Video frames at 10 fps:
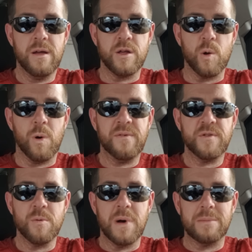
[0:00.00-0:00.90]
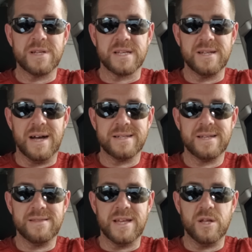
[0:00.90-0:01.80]
Your wife and your mom does
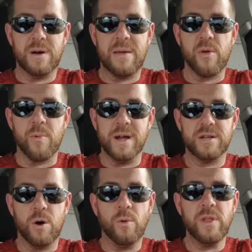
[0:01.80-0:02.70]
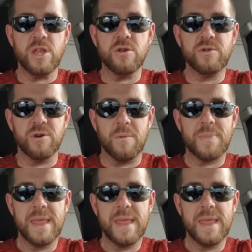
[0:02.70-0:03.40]
not. They don't have the right. Only you do.